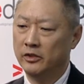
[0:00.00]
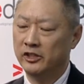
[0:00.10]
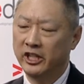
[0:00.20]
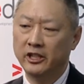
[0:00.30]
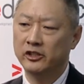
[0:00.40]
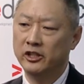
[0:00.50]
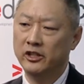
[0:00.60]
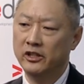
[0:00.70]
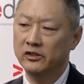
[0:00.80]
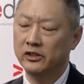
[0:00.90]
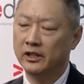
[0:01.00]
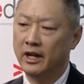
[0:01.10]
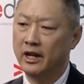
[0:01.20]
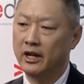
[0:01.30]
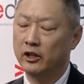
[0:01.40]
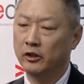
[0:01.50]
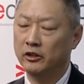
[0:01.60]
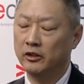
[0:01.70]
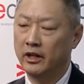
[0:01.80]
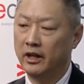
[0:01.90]
citizens
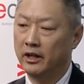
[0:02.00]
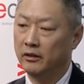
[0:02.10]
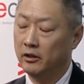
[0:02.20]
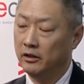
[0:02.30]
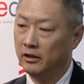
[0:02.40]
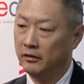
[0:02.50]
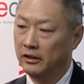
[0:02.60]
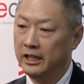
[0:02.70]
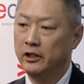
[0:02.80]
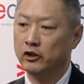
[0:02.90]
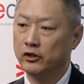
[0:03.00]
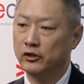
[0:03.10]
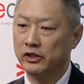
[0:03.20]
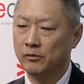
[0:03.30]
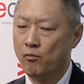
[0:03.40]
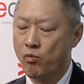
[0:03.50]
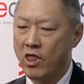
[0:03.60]
and leaders